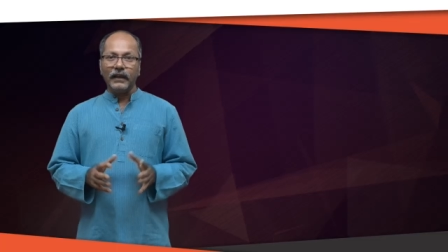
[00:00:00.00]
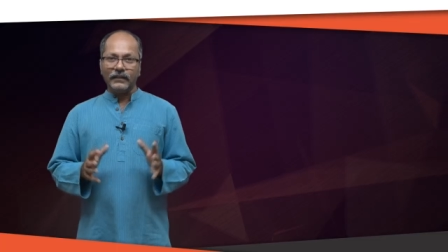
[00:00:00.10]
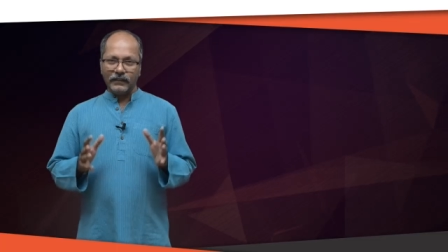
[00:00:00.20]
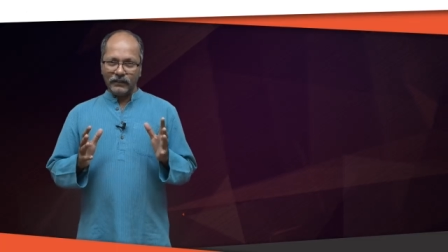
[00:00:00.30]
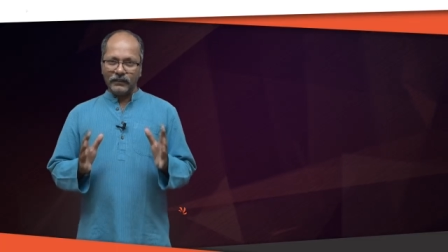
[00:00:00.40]

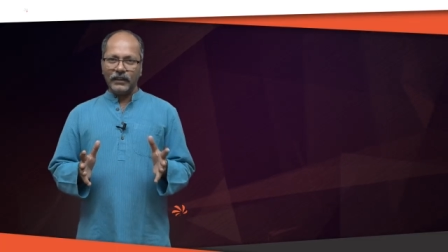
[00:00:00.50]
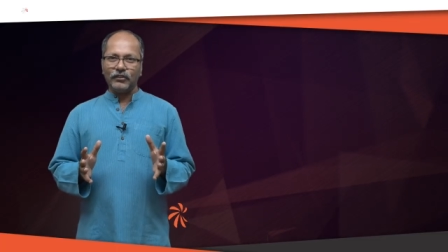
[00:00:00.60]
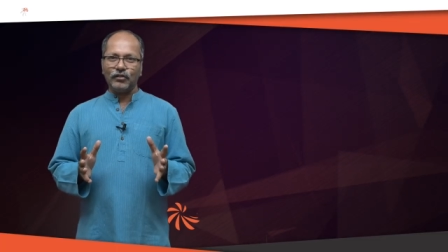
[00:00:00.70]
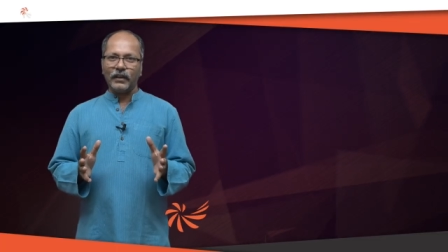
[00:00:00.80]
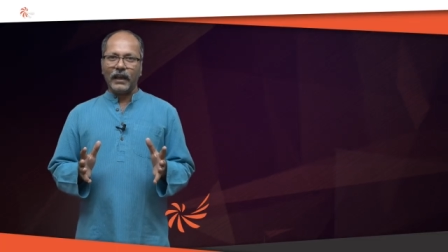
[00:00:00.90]
six
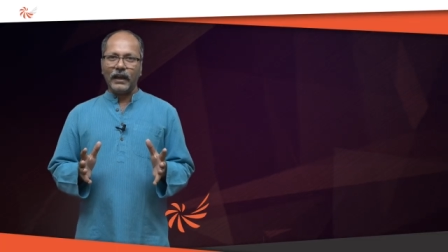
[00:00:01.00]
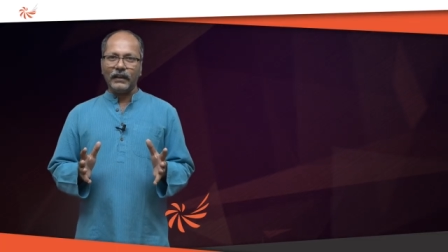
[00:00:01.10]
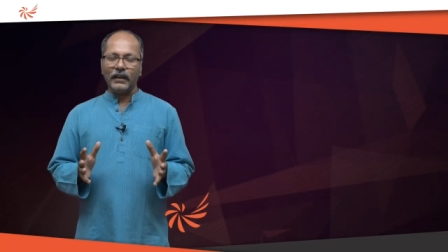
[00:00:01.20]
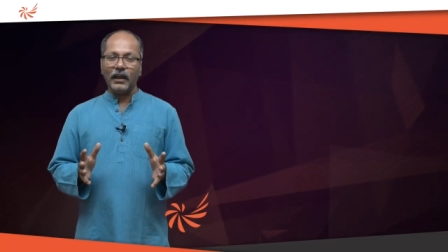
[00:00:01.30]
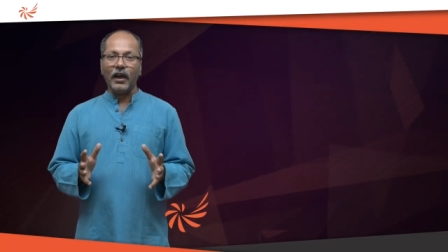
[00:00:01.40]
days to
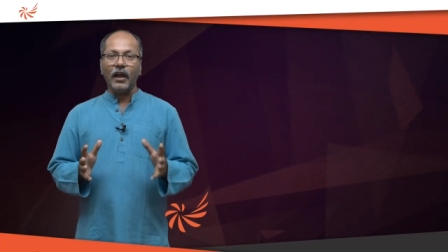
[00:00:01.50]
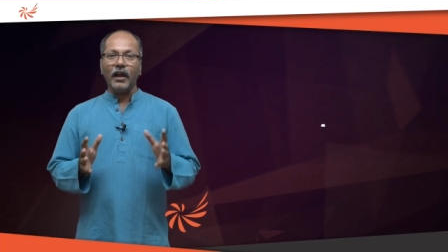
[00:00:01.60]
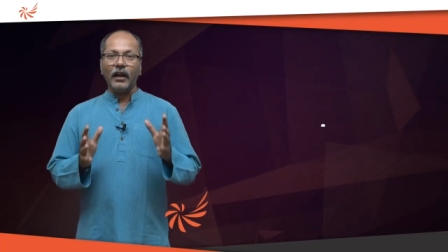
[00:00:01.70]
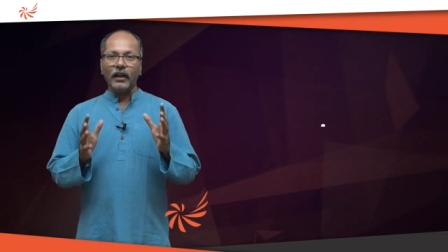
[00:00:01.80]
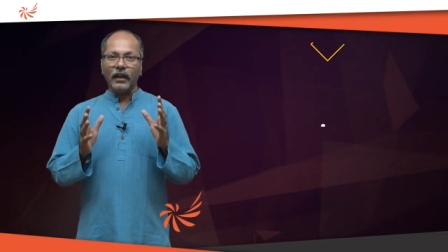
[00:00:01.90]
cat,
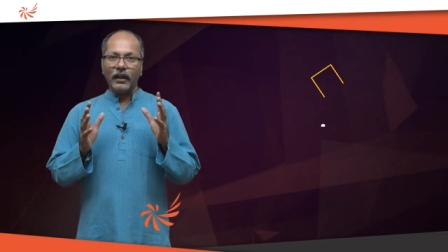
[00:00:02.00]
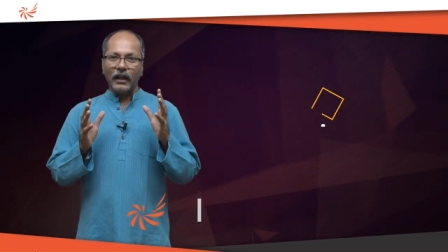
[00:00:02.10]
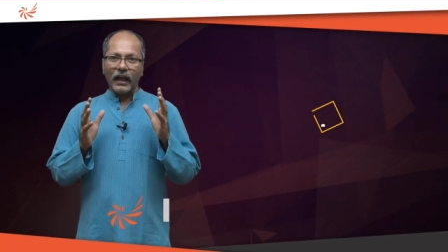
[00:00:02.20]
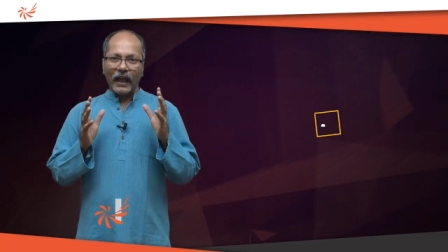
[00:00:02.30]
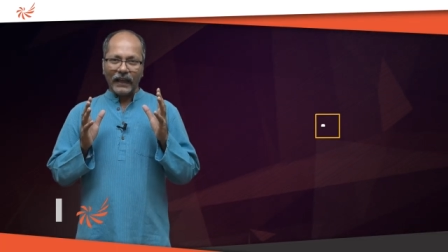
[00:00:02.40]

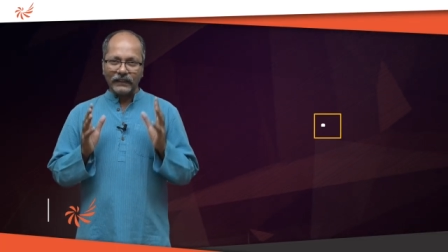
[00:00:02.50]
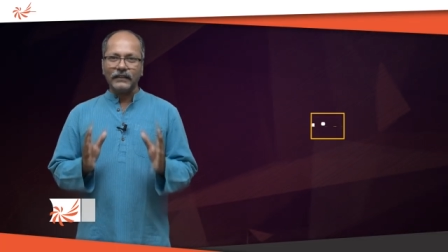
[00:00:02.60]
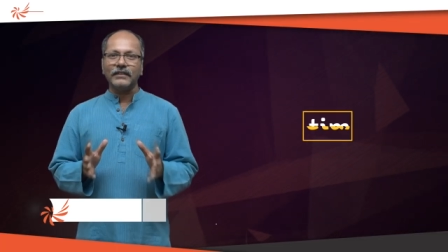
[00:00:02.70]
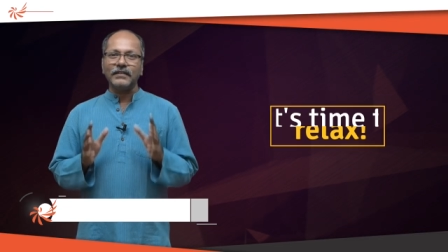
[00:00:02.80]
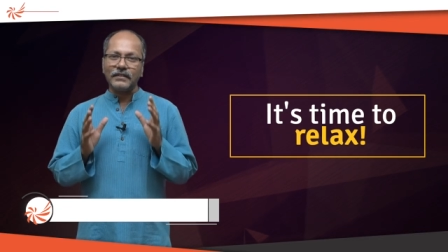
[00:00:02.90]
I
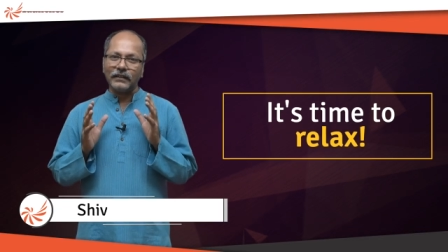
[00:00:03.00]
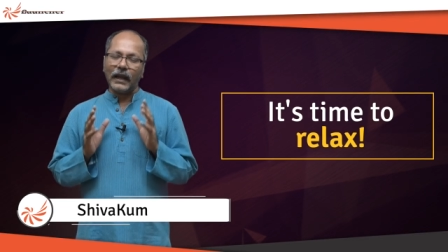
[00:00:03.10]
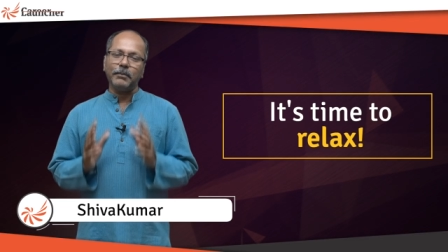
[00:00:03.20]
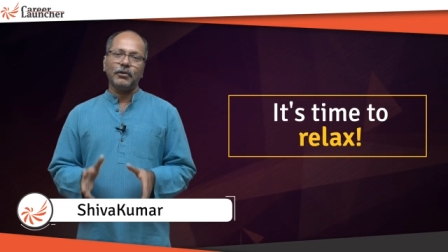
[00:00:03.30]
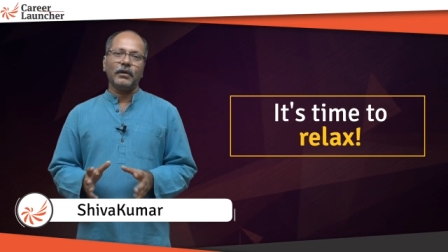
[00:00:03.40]
think this is the
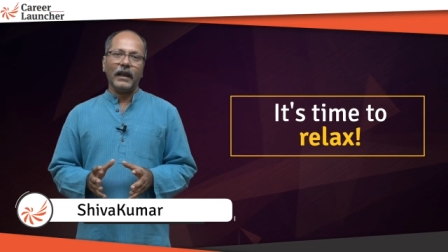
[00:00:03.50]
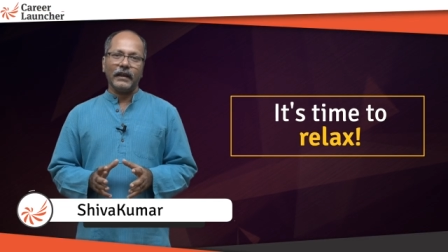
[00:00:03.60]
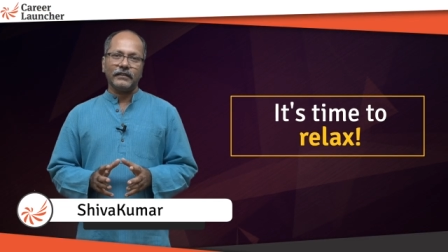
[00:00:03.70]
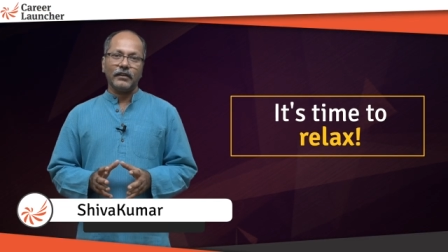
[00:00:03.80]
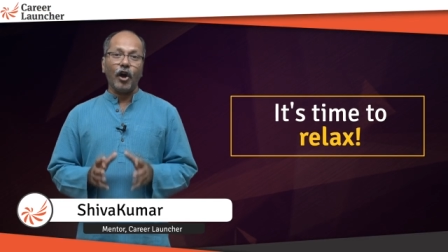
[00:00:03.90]
time to relax.